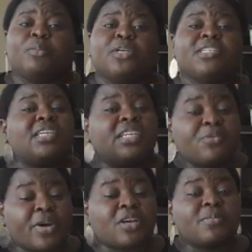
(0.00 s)
But he
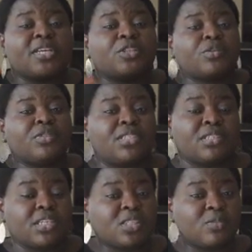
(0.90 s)
recommends 3 to
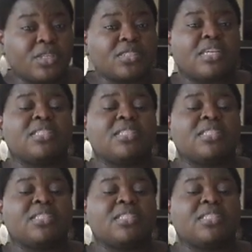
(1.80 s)
6 months,